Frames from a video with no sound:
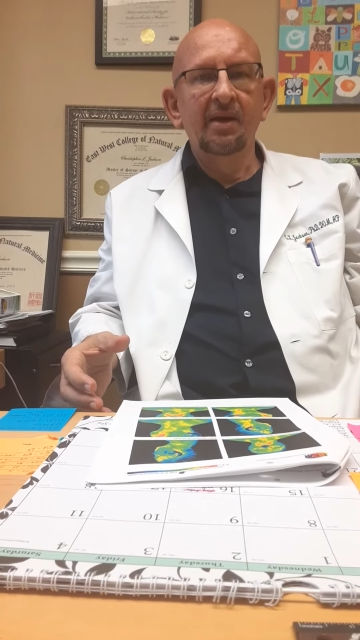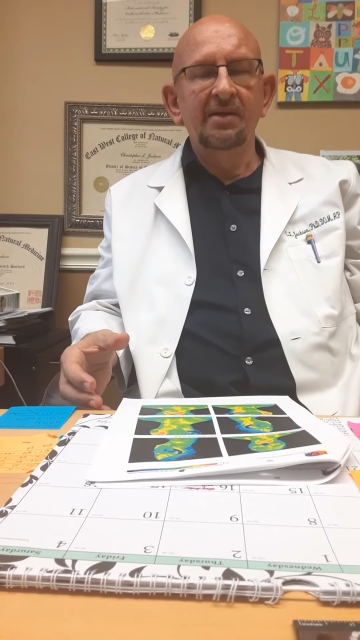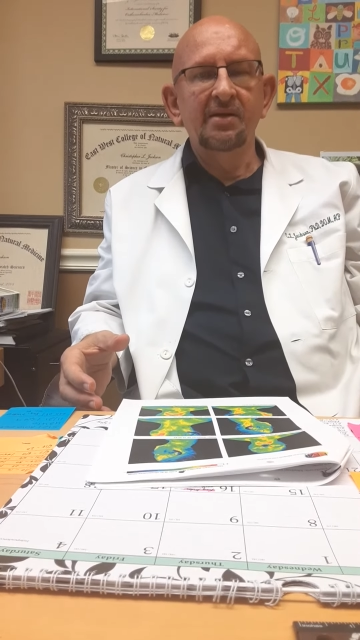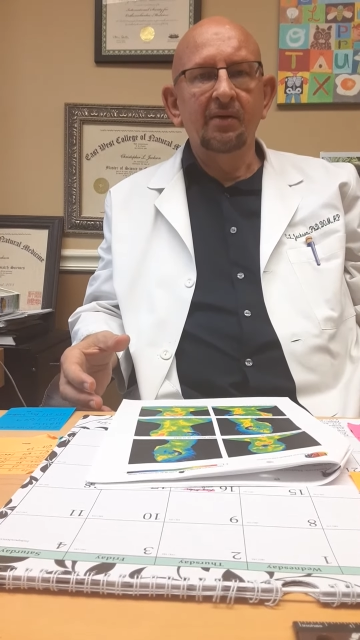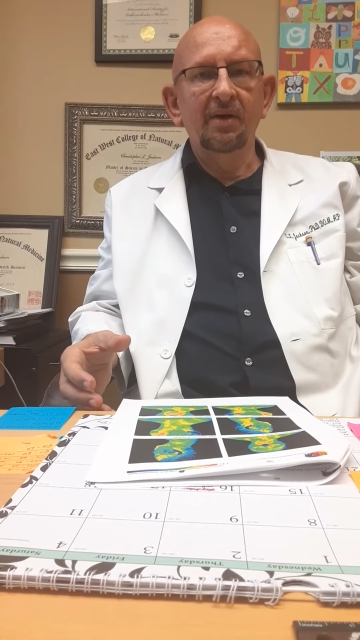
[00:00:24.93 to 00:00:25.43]

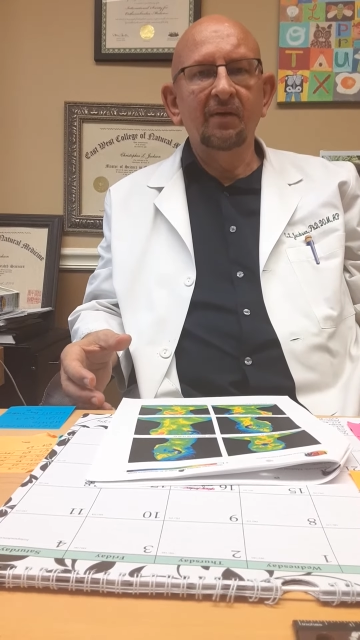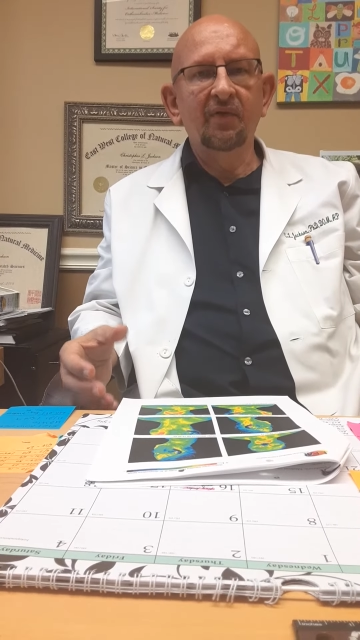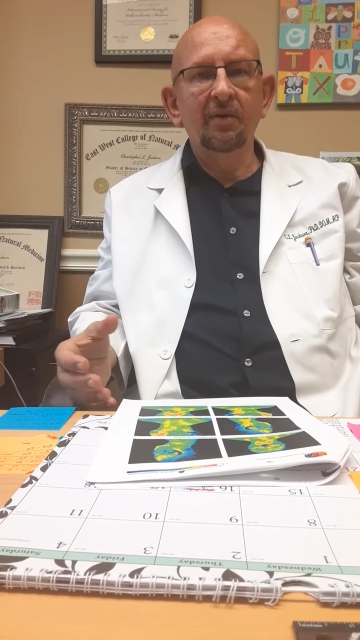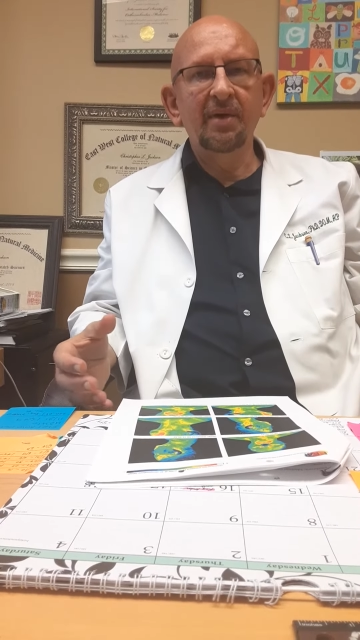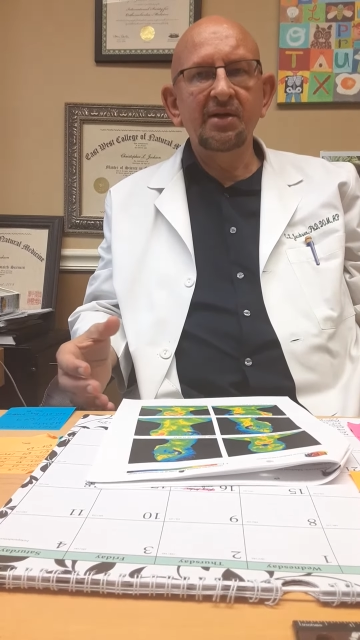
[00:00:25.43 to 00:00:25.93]
So
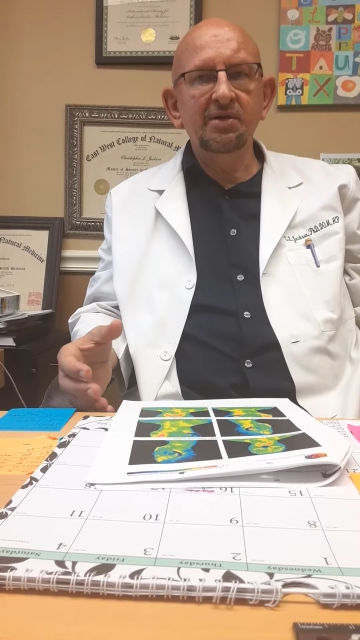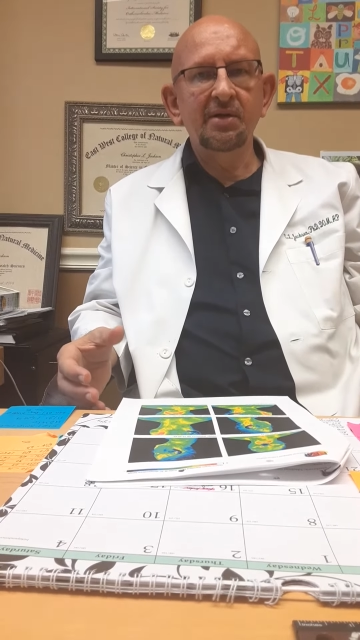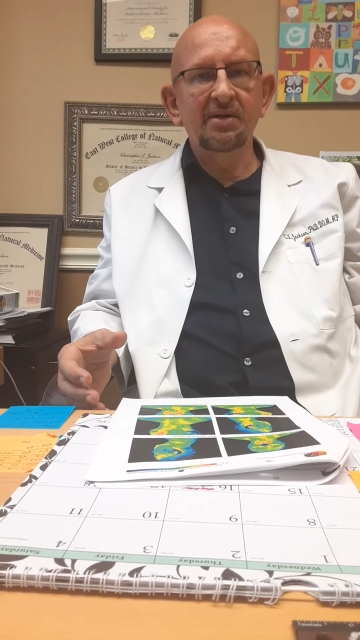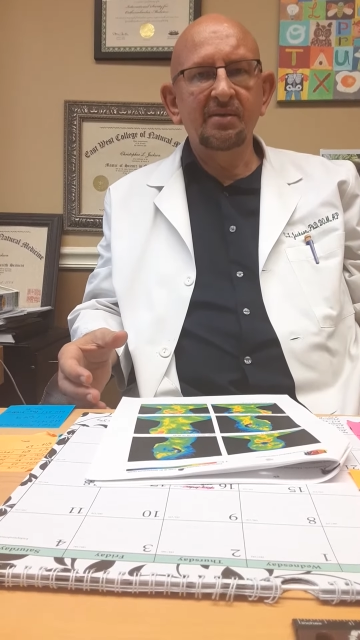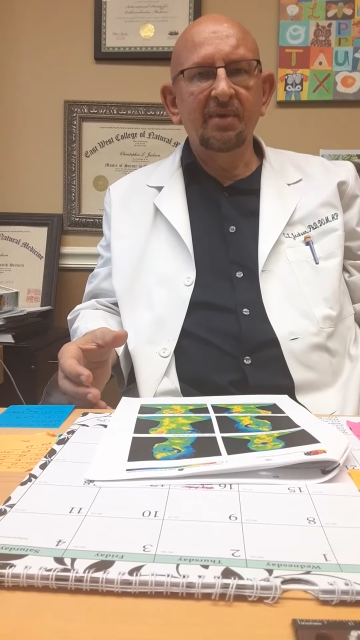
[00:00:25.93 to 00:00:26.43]

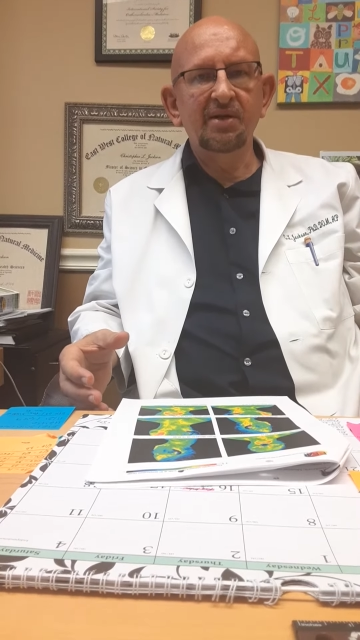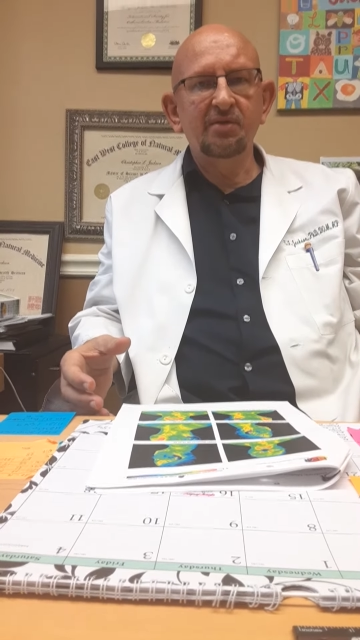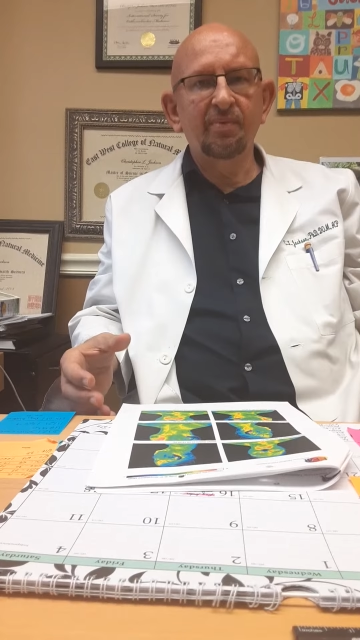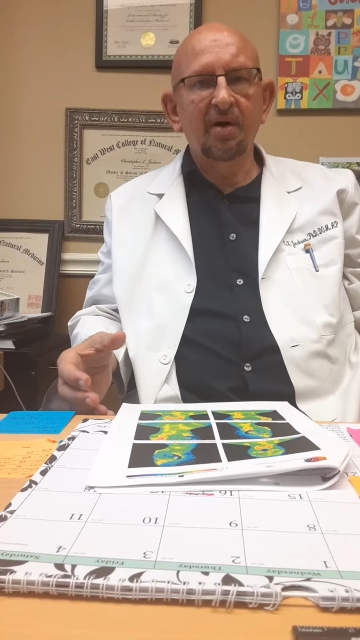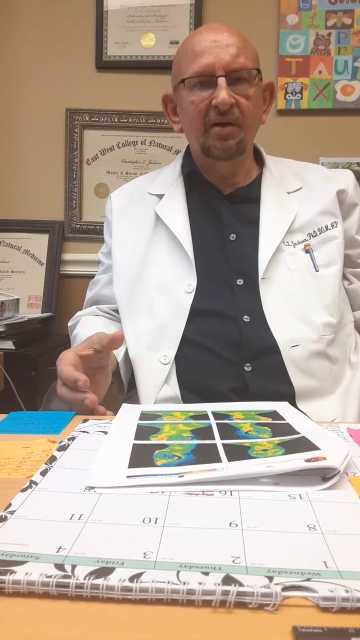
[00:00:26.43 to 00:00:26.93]
inflammation is a
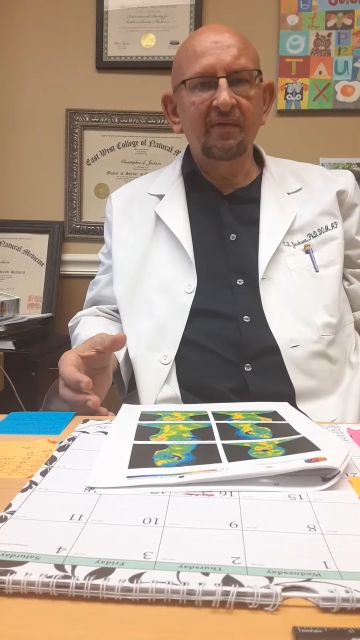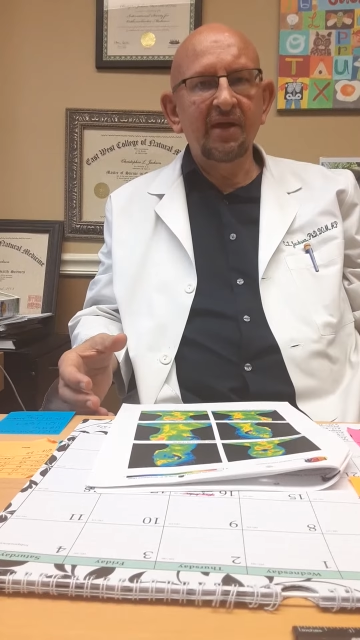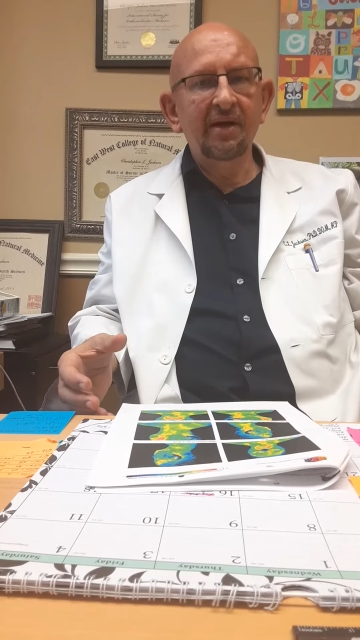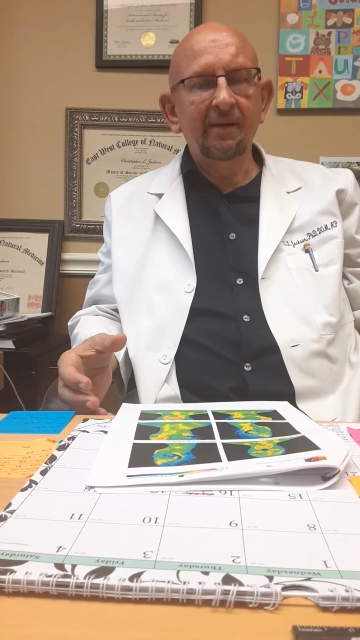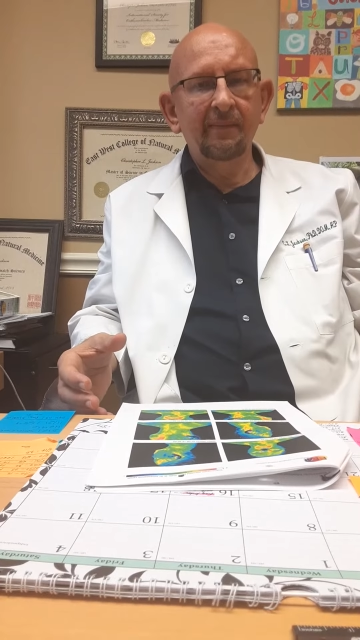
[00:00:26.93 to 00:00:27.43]
major part of
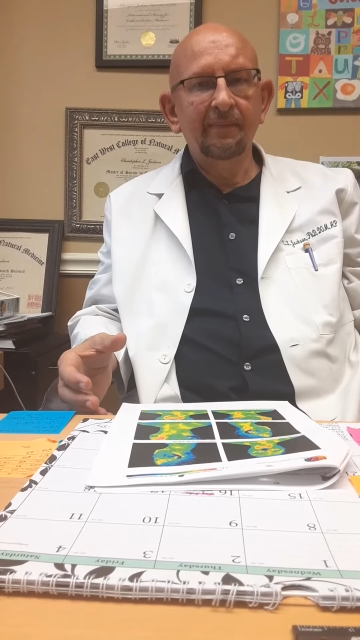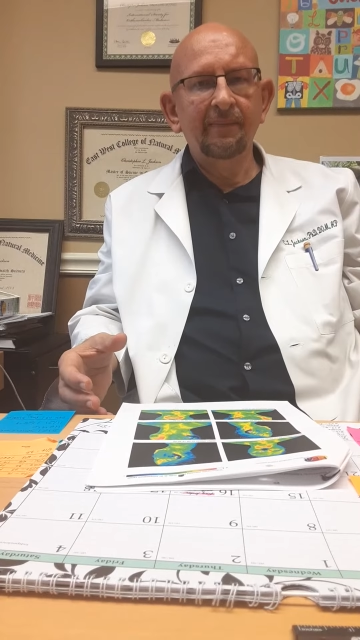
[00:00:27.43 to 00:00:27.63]
that.